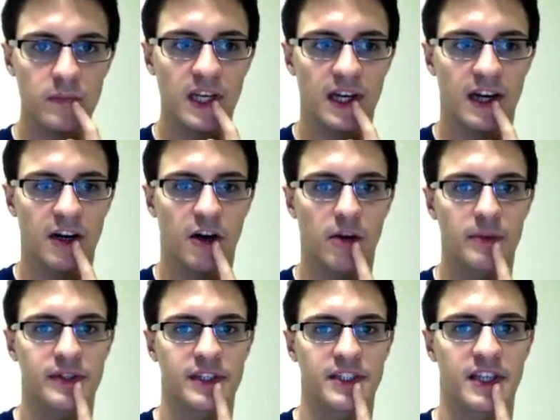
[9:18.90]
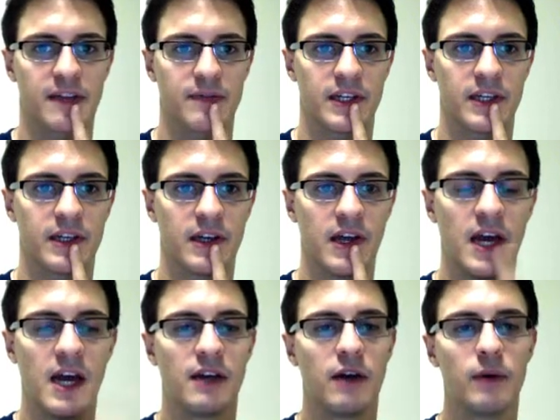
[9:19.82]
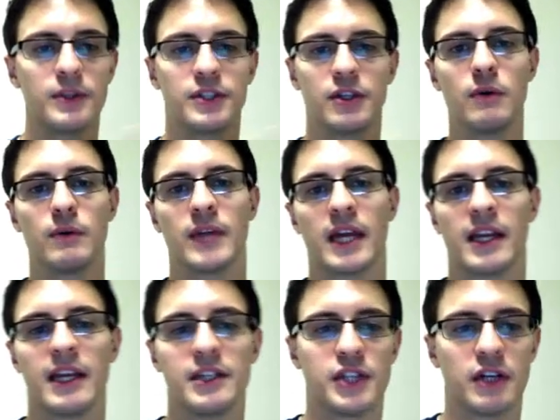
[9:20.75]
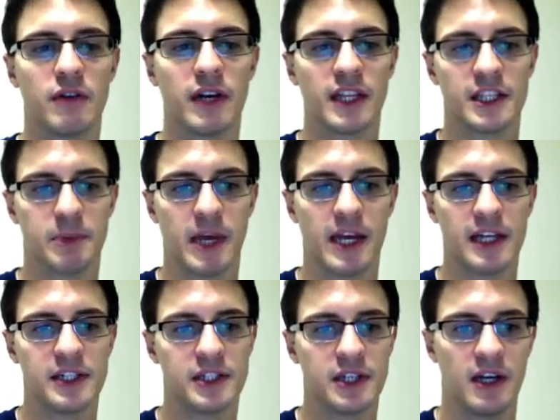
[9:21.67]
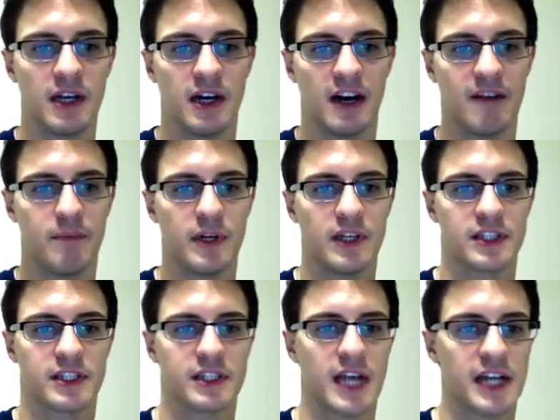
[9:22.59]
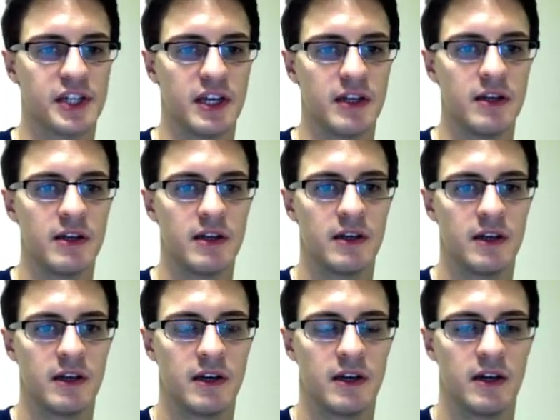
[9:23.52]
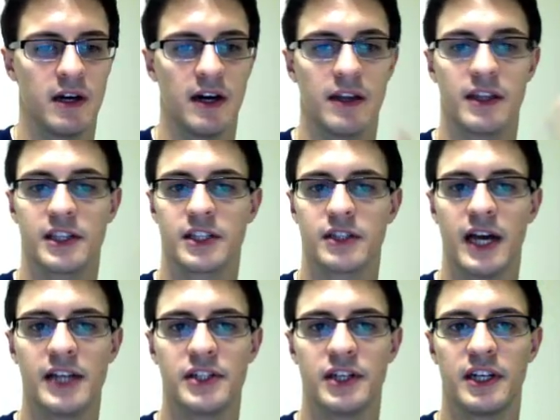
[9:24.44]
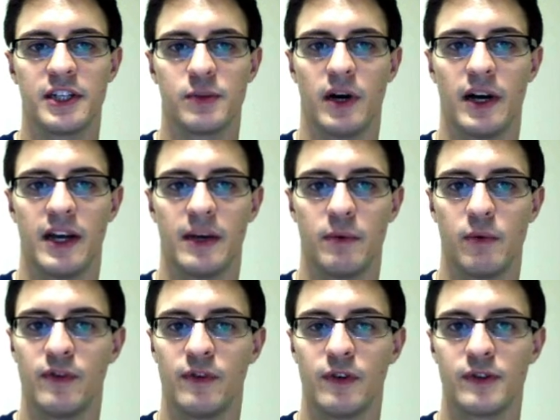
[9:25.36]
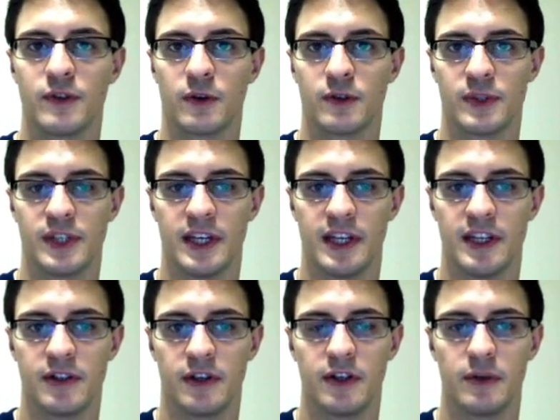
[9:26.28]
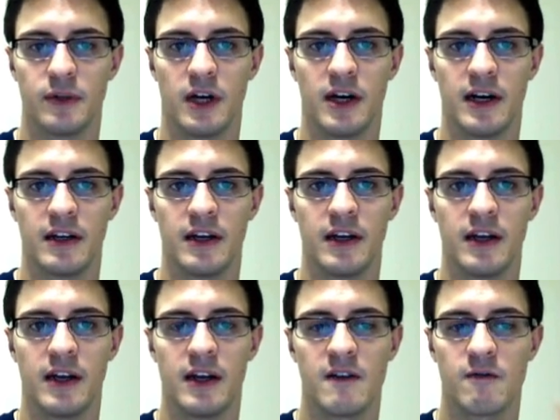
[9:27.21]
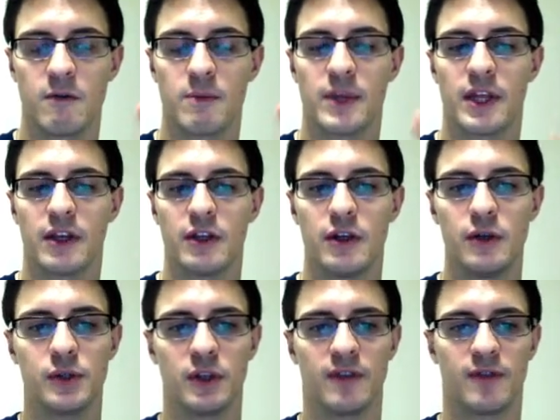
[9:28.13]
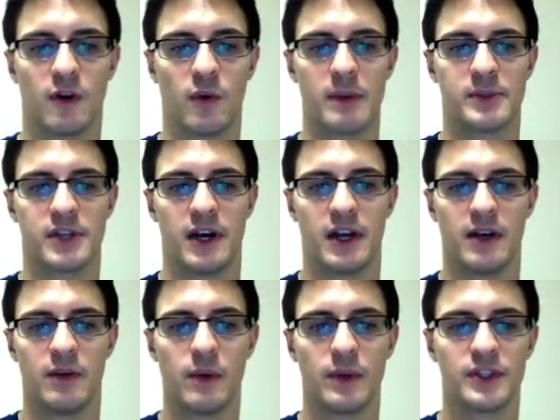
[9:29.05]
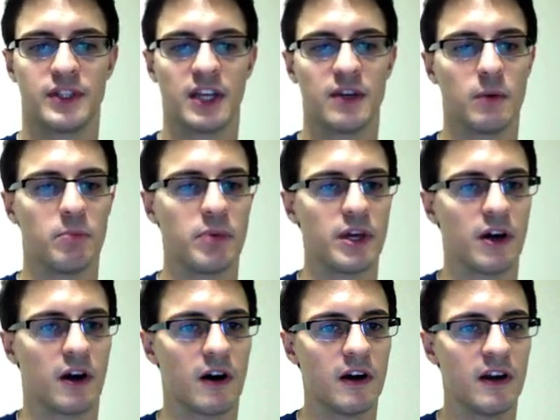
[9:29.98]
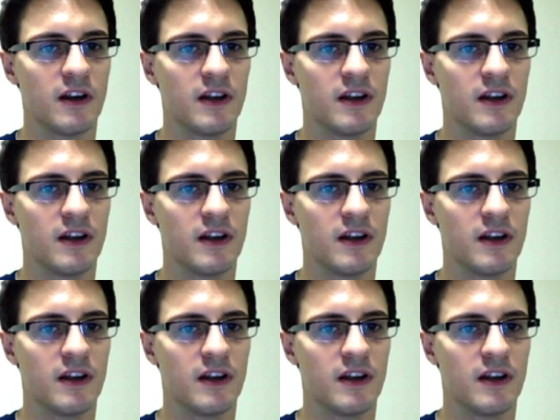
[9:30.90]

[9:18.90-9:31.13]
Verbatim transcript: kind of harmlessly and safely. Notice too that in generating this page, I've put a slash n. Uh, the slash n is why when we view source, we see it each on a new line. Remember that usually for a website, we would instead do a V R,